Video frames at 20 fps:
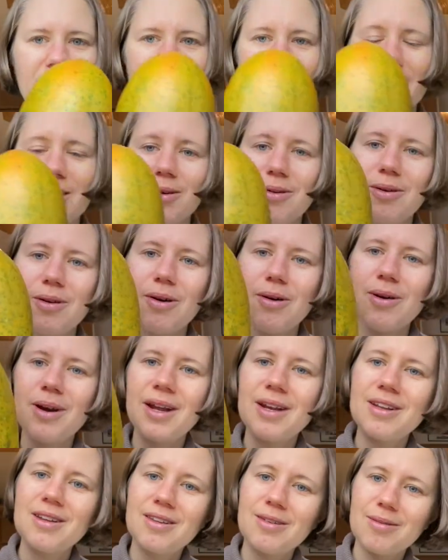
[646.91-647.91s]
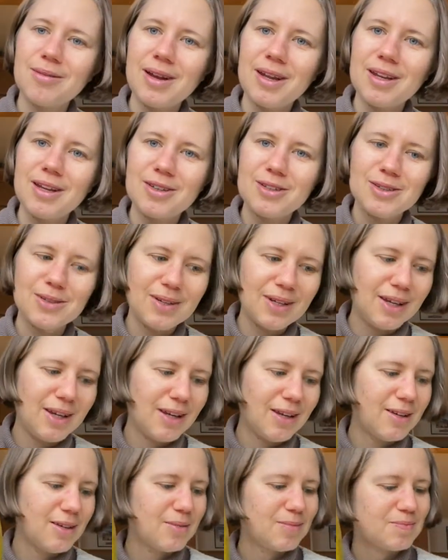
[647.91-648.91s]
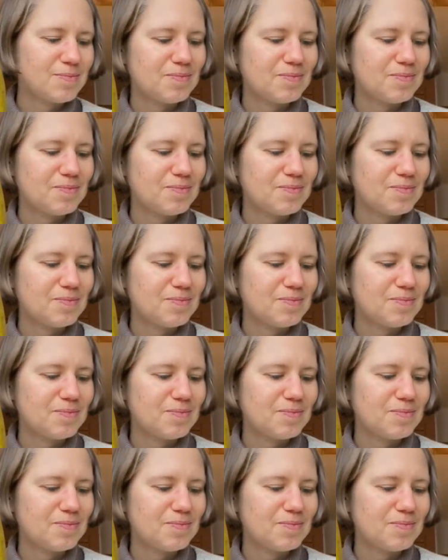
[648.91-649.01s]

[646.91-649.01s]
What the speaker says: then you know that it's ready to eat.